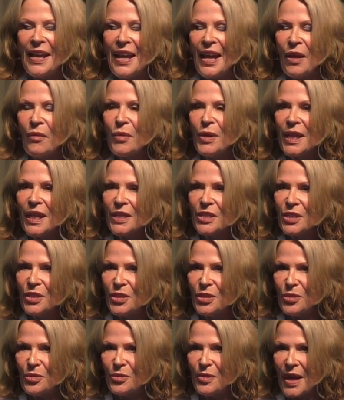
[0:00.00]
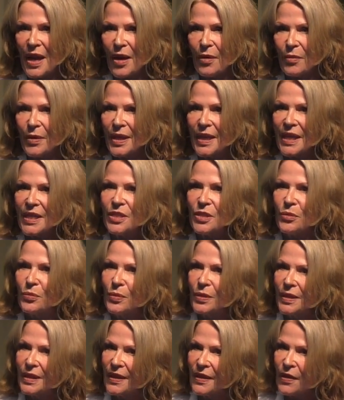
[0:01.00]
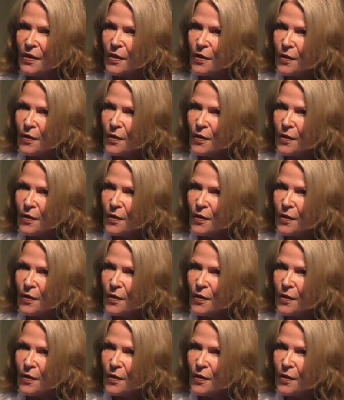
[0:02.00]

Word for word: And we get to do that. We get to really